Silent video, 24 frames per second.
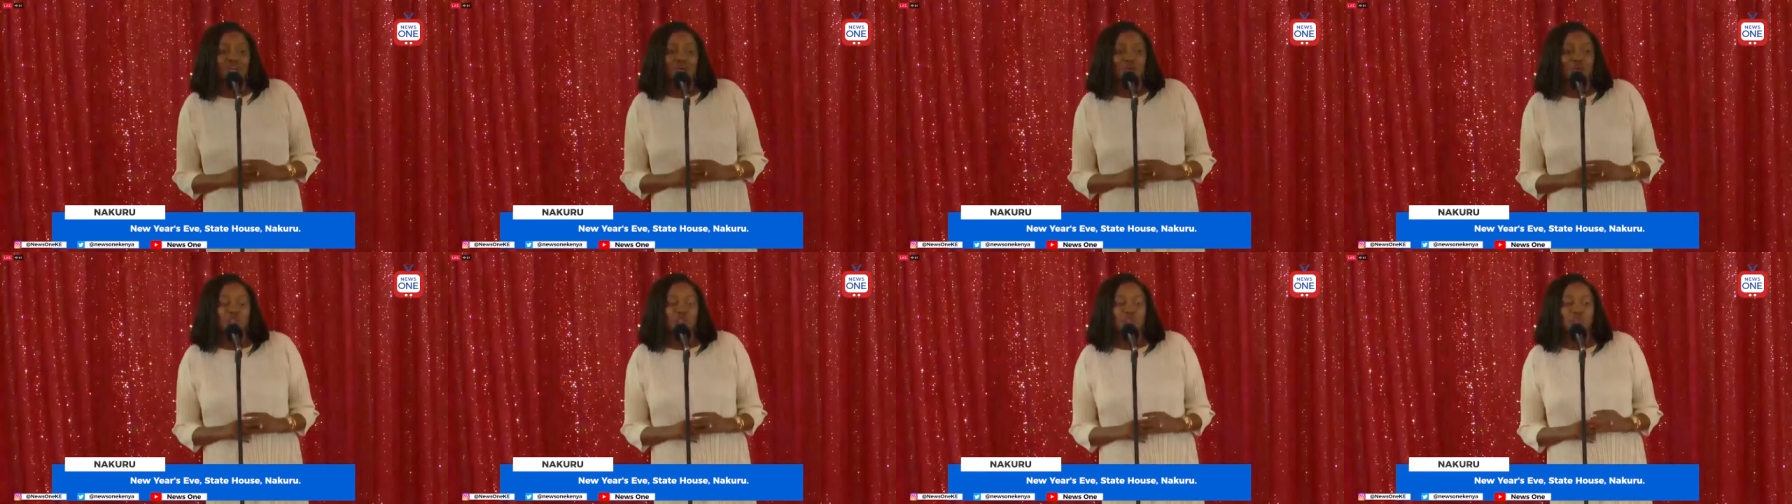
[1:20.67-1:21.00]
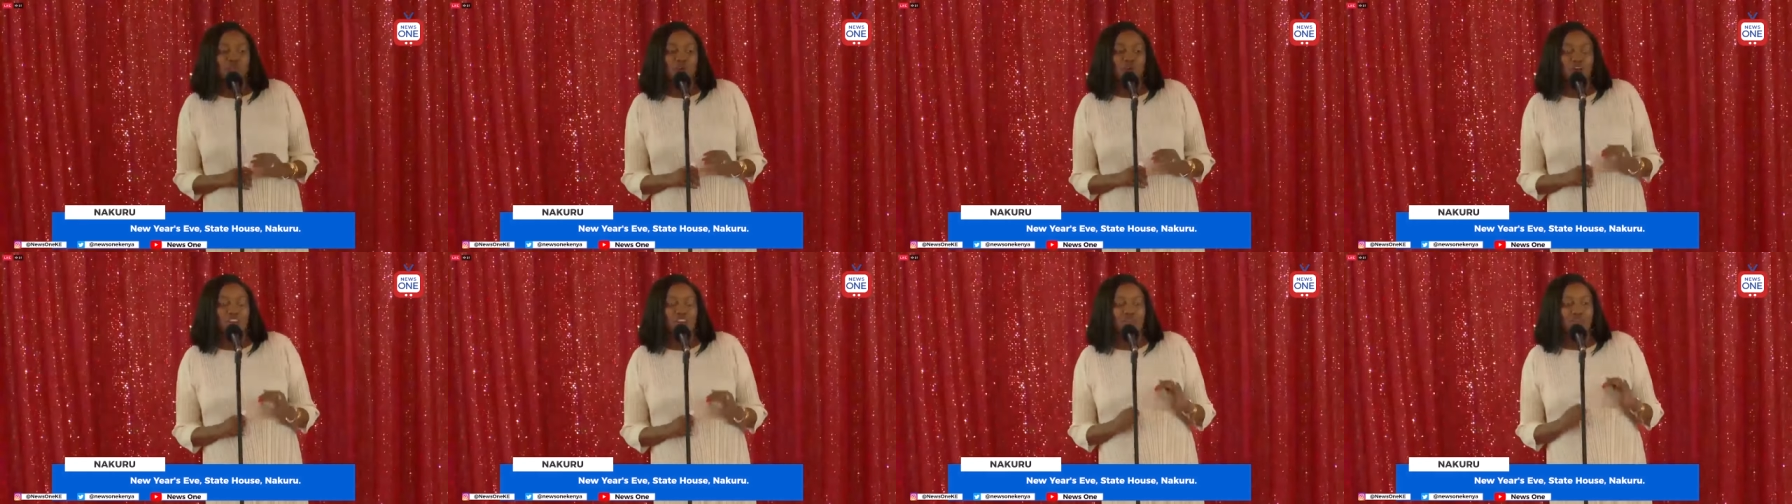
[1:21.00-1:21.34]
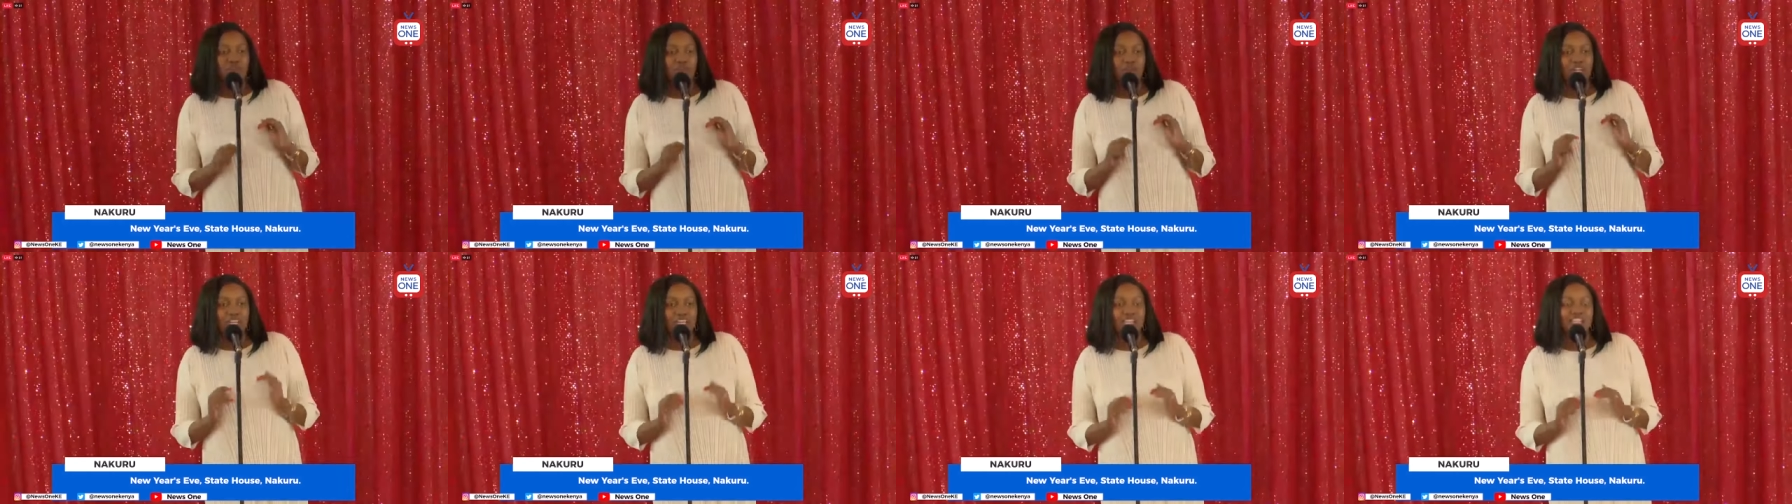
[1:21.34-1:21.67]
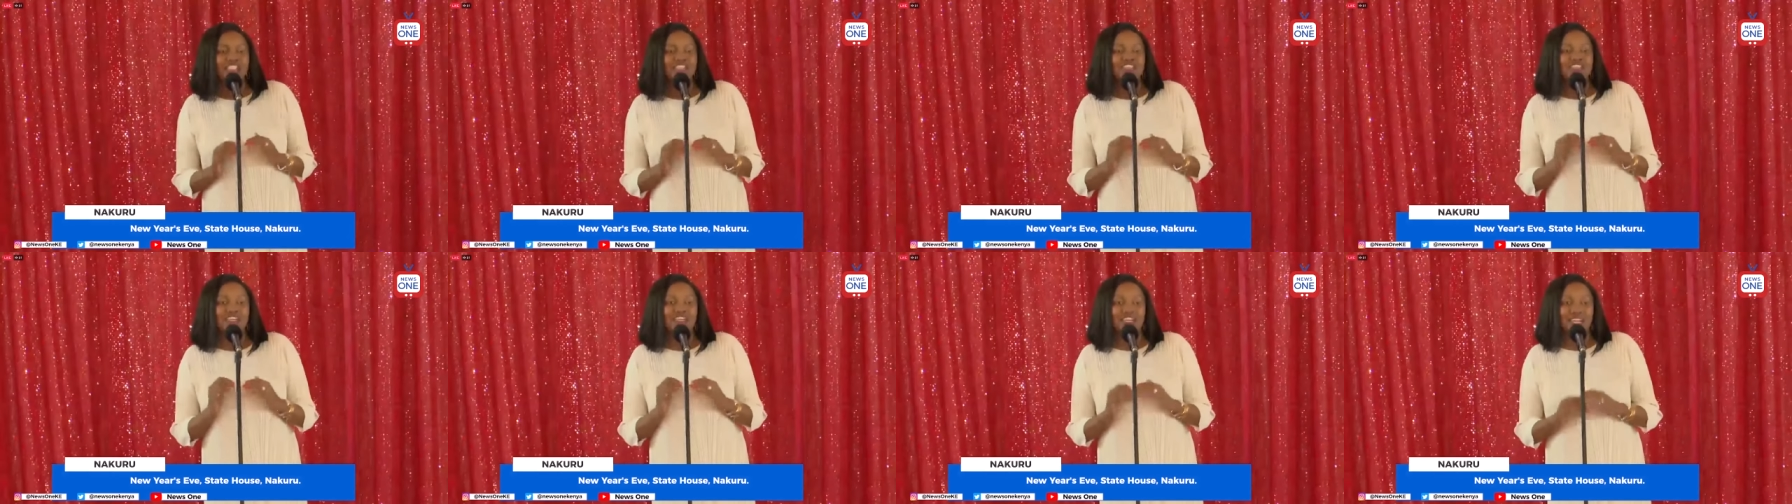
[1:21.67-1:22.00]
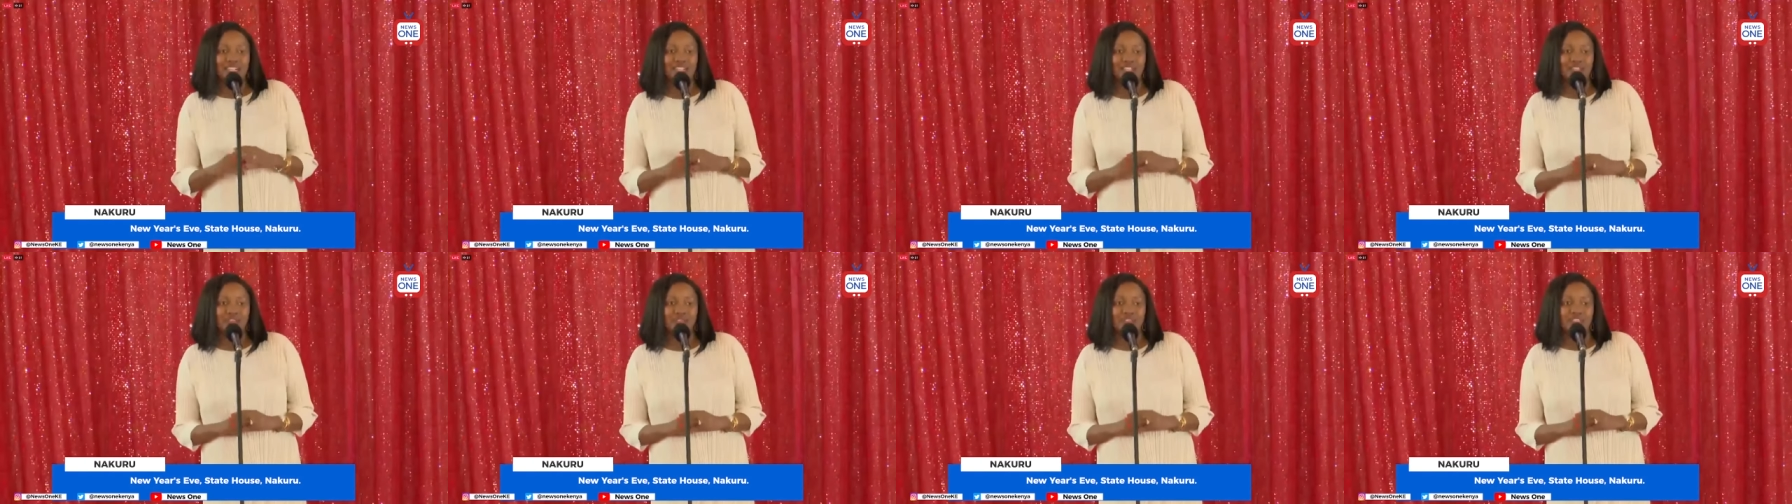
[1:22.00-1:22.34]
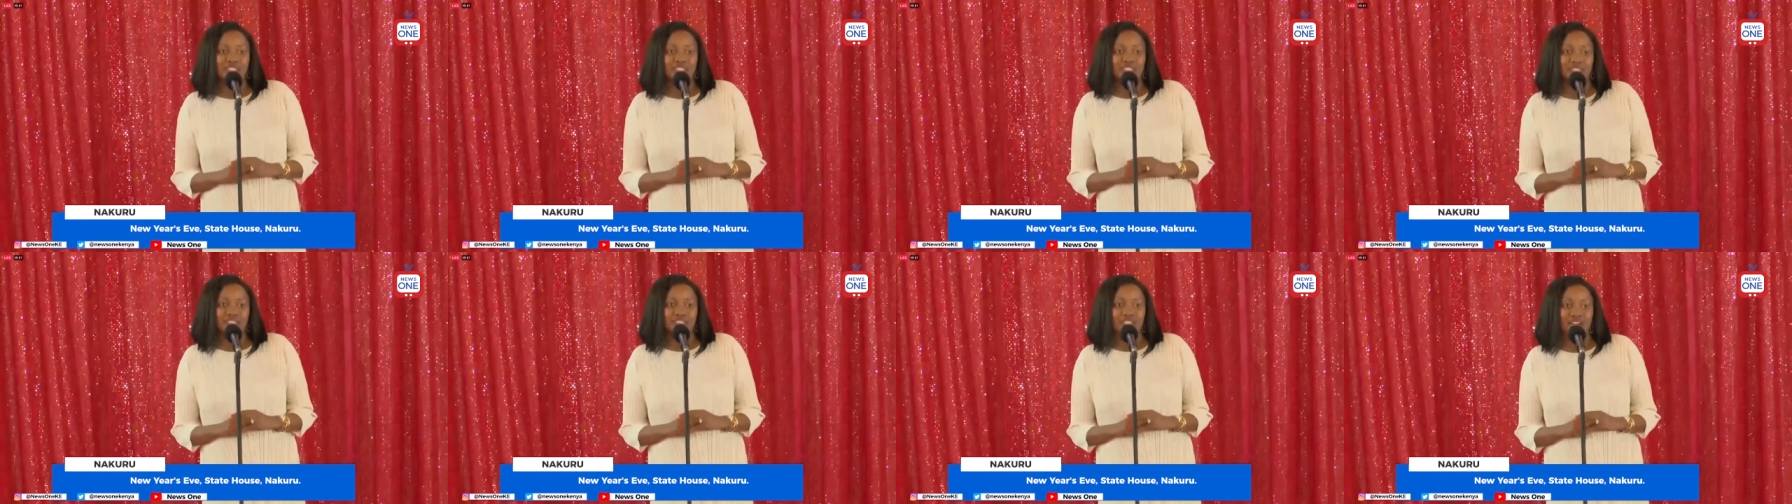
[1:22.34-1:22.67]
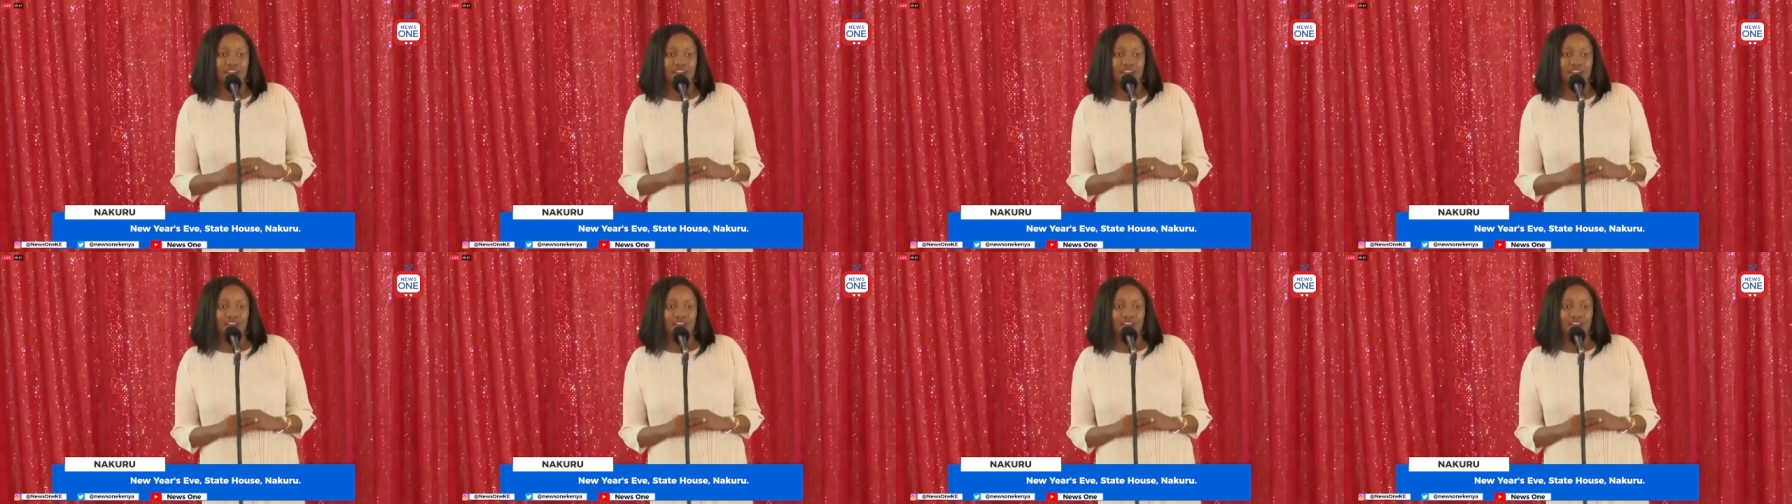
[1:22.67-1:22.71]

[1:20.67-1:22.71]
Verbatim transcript: because you have placed the country